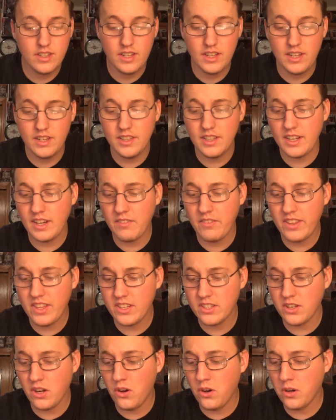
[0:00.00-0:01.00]
And like,
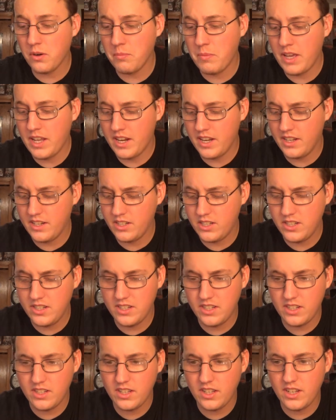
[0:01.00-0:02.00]
everything's automated, and she's
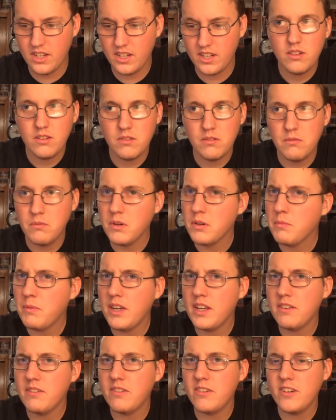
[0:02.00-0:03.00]
just like, what am
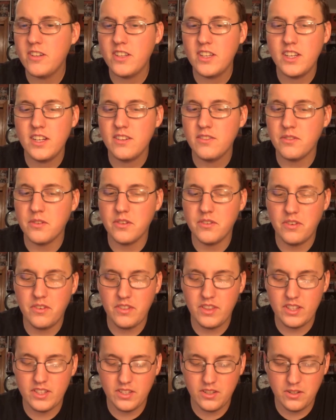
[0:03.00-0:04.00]
I even really here for if
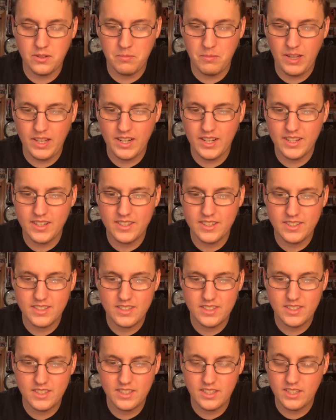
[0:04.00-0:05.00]
everything's automated?
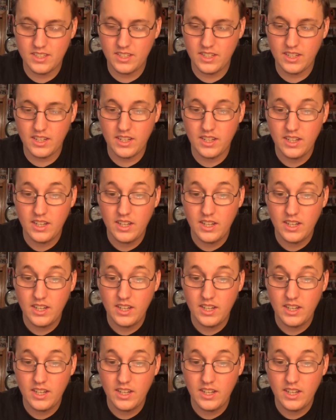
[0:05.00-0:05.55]
She's just like,